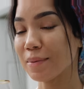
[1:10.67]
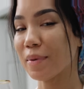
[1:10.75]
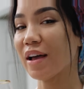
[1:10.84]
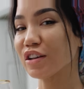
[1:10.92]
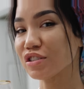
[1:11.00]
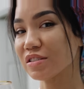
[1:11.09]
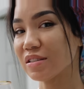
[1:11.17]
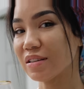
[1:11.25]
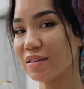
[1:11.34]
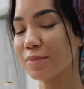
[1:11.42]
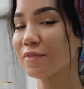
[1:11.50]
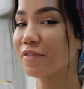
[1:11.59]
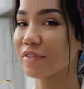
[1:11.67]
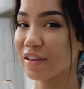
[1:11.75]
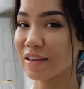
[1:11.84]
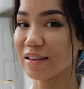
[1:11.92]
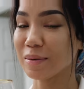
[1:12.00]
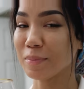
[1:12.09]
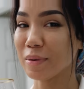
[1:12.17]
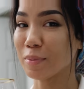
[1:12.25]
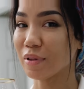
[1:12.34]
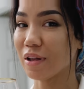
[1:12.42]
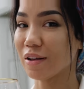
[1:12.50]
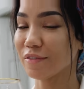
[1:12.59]
I'm actually flicking
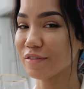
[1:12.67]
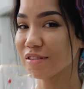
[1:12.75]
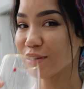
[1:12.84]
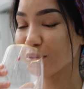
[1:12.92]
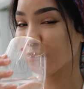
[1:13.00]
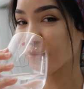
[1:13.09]
people off, so.